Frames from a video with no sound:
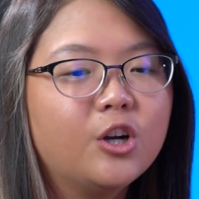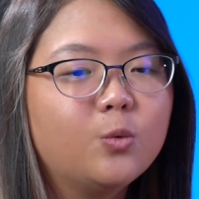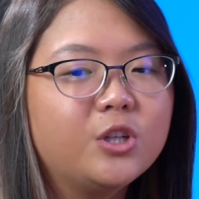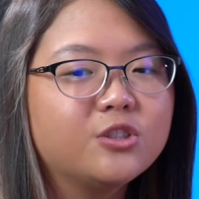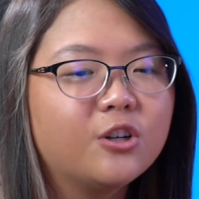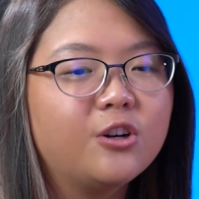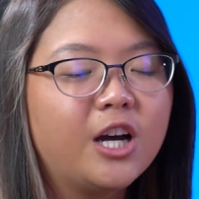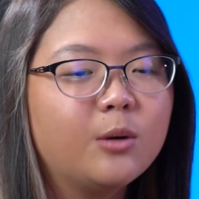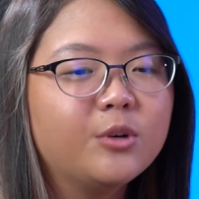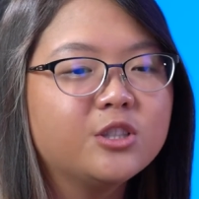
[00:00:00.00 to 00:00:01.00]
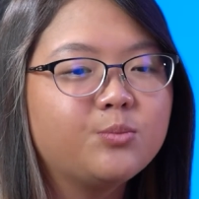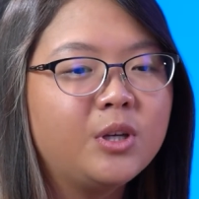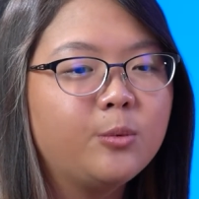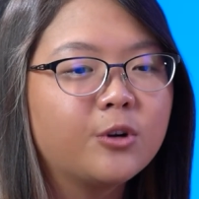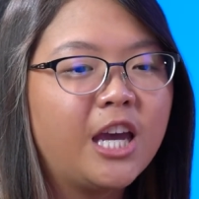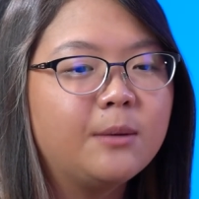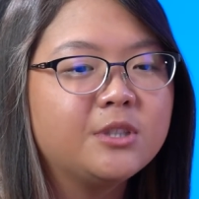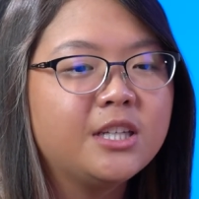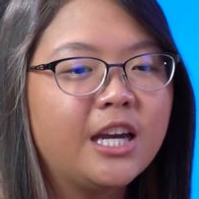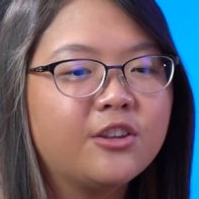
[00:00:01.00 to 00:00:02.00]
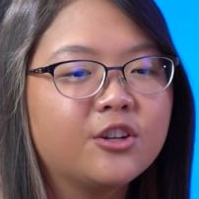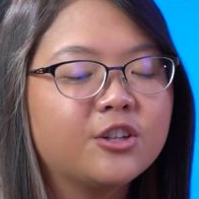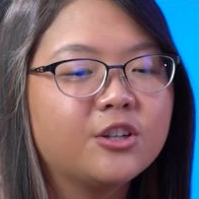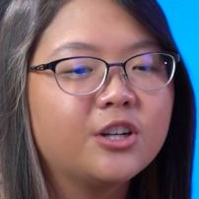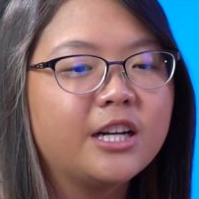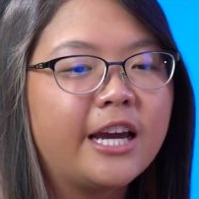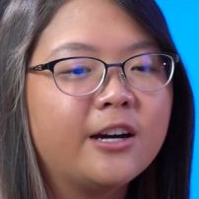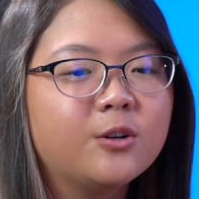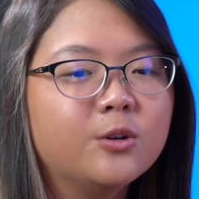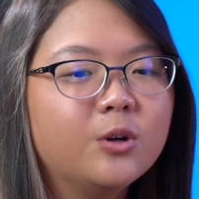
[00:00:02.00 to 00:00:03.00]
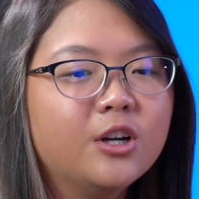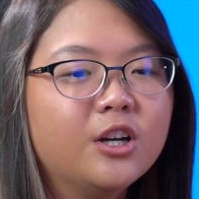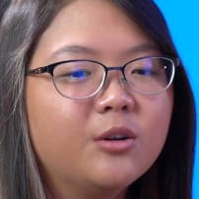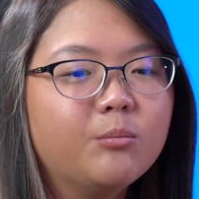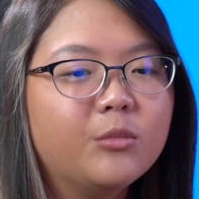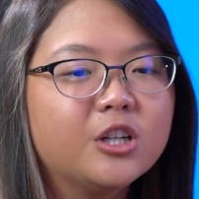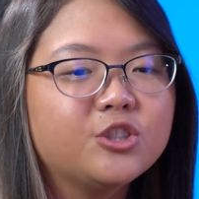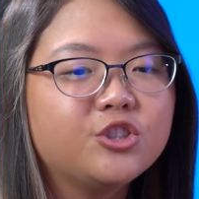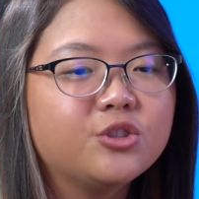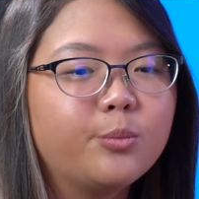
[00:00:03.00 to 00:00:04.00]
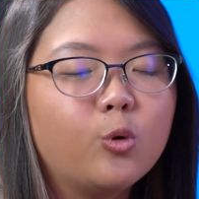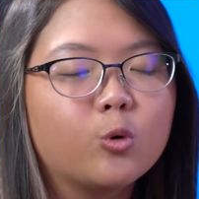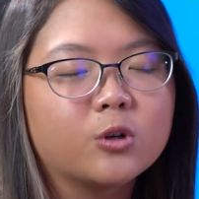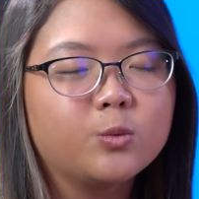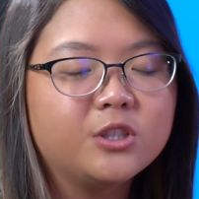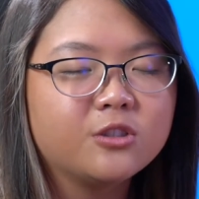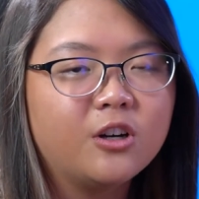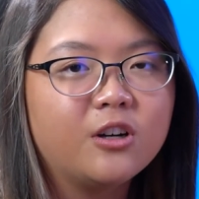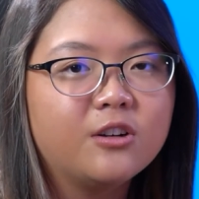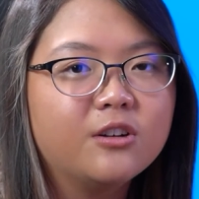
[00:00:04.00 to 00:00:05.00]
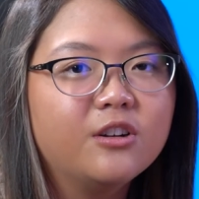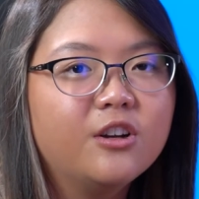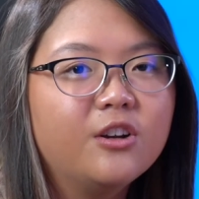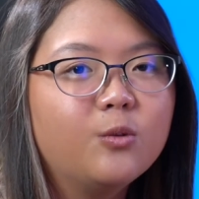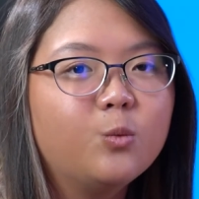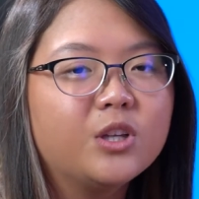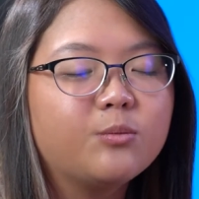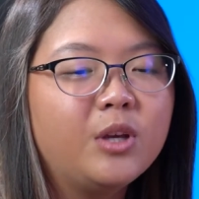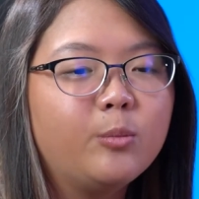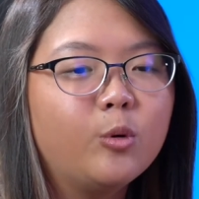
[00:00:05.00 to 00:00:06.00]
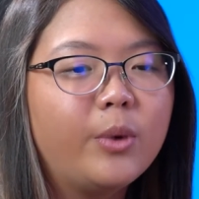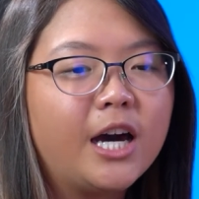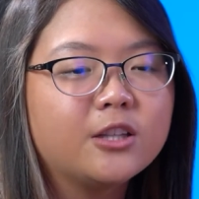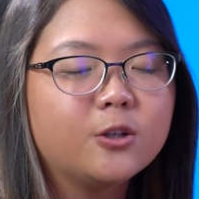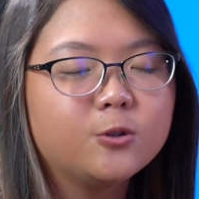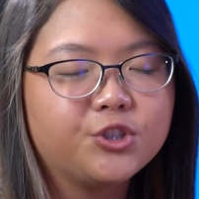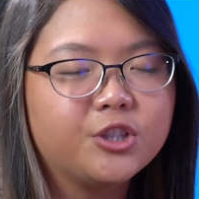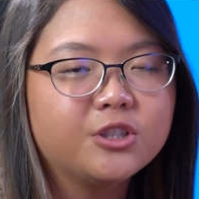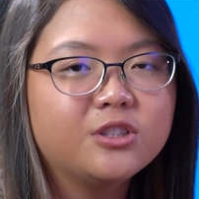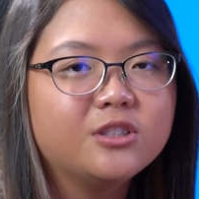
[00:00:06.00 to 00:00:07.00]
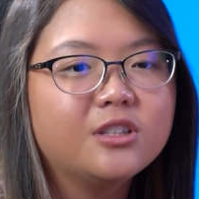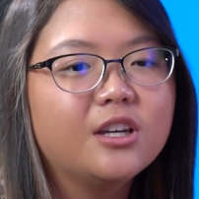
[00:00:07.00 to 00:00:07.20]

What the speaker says: we saw how much people came together and how much support we saw with people buying those shirts.